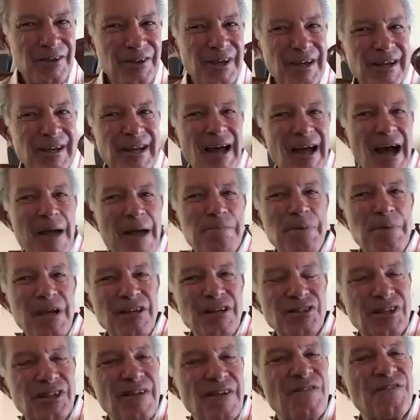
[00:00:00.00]
you get a guy
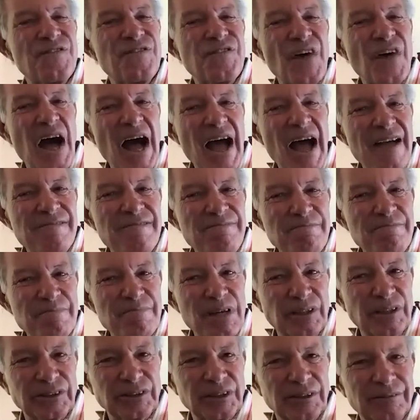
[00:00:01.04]
pacing 5
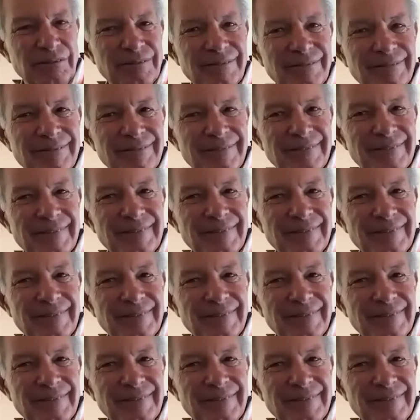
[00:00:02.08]
million.